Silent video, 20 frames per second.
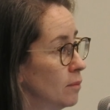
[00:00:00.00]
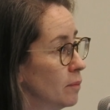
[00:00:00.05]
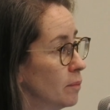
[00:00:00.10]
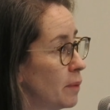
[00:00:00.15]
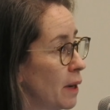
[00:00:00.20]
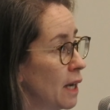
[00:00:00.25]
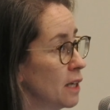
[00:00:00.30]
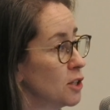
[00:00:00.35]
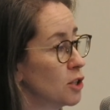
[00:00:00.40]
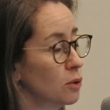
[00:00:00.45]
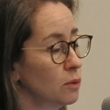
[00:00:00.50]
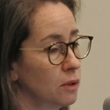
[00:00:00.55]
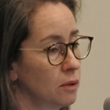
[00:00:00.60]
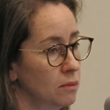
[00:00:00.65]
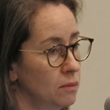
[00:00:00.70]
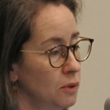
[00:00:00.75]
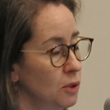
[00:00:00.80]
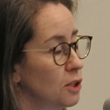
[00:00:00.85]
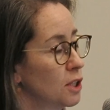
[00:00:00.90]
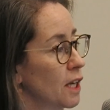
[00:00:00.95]
Padua
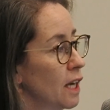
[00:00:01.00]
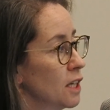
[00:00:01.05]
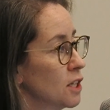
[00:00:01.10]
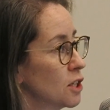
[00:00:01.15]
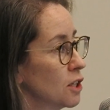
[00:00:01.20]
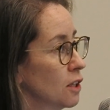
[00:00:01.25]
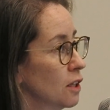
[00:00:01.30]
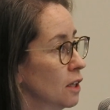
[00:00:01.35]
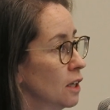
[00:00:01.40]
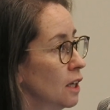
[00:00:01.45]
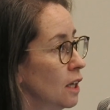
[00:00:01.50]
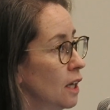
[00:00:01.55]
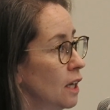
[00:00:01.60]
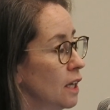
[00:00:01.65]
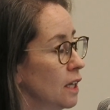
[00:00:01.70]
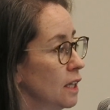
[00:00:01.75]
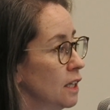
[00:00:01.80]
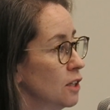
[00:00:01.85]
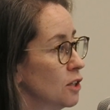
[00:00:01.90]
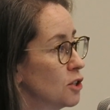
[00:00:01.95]
mutation
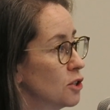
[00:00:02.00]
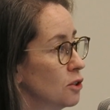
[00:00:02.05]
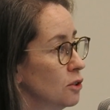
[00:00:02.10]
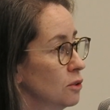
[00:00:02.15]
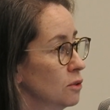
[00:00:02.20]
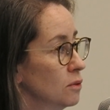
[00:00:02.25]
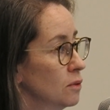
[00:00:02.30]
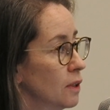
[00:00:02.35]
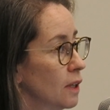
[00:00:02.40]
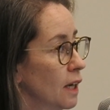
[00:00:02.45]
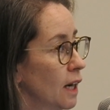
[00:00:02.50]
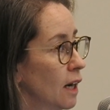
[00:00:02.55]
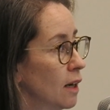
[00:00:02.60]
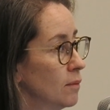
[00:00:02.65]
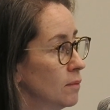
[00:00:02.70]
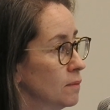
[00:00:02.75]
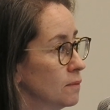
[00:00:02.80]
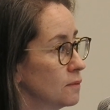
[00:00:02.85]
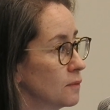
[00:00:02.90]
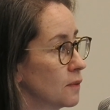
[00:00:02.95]
into
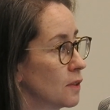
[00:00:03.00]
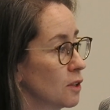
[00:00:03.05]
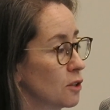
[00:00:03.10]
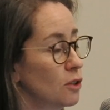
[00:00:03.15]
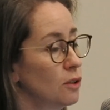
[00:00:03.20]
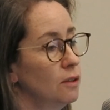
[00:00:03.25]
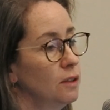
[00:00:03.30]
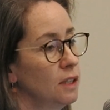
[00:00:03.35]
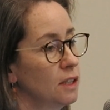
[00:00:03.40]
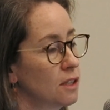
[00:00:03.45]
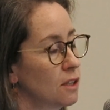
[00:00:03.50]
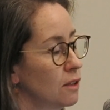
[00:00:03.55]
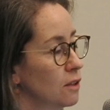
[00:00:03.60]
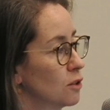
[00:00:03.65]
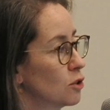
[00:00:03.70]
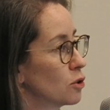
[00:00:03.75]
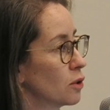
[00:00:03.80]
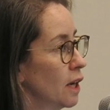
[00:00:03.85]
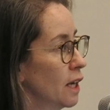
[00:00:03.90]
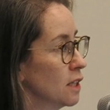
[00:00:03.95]
the
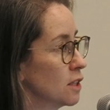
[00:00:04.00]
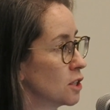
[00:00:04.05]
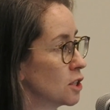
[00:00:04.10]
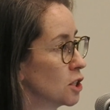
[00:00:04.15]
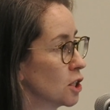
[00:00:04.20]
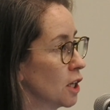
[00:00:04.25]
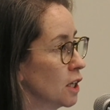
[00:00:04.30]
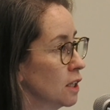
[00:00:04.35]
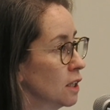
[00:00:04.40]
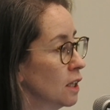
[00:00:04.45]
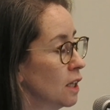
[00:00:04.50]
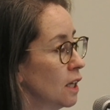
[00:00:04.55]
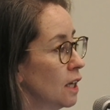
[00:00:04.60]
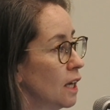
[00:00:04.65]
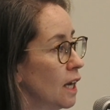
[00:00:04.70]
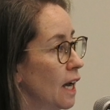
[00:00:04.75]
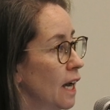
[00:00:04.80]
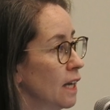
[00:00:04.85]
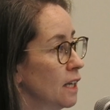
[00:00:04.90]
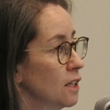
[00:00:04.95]
transgene,
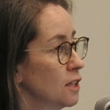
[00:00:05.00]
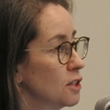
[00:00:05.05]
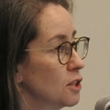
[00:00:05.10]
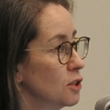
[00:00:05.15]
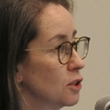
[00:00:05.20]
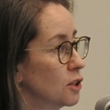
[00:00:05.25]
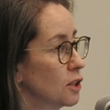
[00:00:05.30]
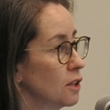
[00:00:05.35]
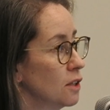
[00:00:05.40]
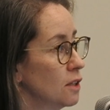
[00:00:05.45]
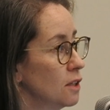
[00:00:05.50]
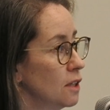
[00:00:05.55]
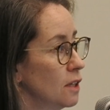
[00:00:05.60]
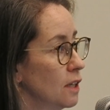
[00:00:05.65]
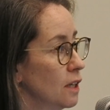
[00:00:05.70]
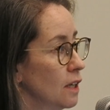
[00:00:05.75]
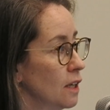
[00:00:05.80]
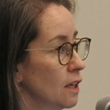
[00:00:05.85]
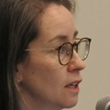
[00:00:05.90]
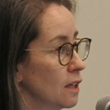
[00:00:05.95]
and
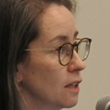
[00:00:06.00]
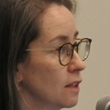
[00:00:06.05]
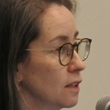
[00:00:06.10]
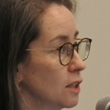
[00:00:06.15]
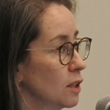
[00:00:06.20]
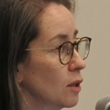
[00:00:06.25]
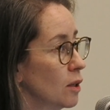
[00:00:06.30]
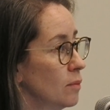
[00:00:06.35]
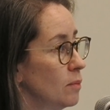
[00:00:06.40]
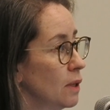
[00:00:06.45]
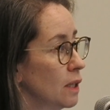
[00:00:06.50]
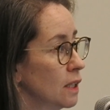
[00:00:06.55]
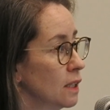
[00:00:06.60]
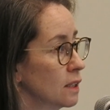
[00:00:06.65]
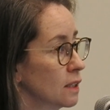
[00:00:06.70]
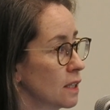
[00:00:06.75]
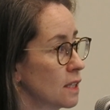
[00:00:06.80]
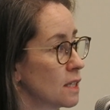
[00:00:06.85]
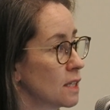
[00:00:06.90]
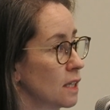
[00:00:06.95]
you
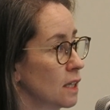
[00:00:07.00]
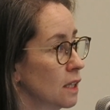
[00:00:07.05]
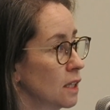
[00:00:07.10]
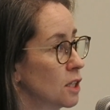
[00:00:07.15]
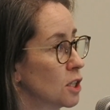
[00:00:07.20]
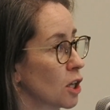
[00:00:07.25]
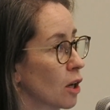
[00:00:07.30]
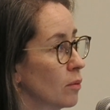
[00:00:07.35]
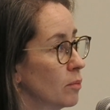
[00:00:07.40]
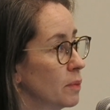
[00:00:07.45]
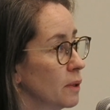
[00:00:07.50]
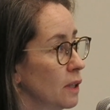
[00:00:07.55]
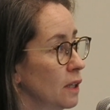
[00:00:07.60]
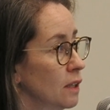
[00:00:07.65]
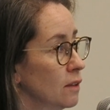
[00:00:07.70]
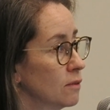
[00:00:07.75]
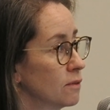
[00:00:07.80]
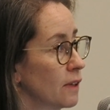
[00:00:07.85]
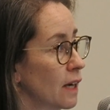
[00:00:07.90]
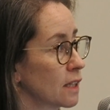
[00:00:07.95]
immediately see a jump
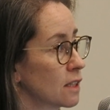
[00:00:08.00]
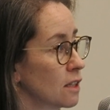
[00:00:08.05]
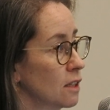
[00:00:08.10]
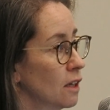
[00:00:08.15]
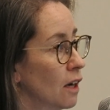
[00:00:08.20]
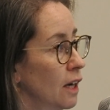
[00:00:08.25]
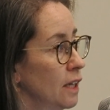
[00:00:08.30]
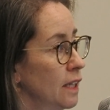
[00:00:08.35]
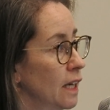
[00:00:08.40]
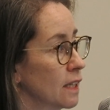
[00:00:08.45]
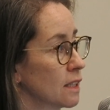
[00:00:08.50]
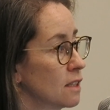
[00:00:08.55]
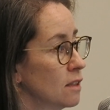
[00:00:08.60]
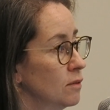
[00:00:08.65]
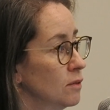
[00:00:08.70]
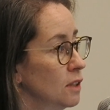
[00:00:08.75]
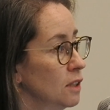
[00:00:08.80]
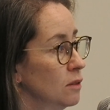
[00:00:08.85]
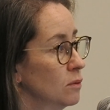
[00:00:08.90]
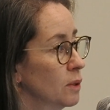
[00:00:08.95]
in factor IX
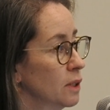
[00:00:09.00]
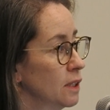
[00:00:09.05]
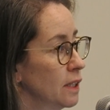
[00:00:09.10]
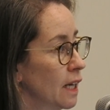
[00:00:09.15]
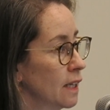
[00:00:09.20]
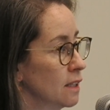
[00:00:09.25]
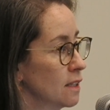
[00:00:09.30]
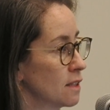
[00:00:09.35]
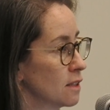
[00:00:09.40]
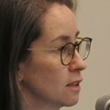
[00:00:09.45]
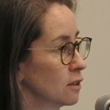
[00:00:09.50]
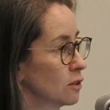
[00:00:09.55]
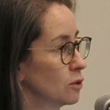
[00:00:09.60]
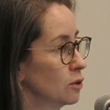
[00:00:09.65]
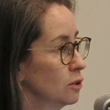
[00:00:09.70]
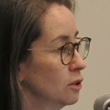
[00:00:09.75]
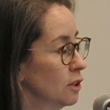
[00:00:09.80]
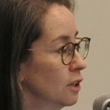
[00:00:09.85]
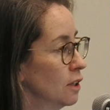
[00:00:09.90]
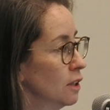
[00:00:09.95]
activity when that is
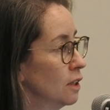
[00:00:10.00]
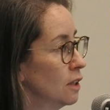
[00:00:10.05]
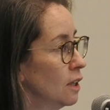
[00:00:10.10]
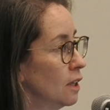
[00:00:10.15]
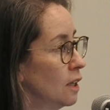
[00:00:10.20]
included.